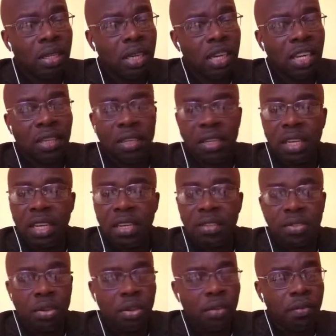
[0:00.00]
and
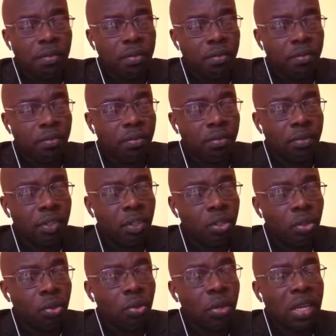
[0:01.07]
sort of
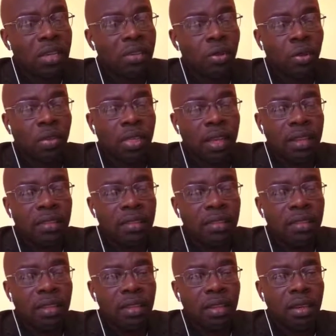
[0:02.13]
show its
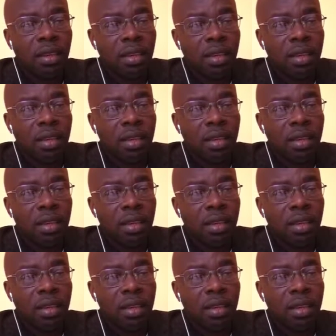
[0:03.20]
authenticity,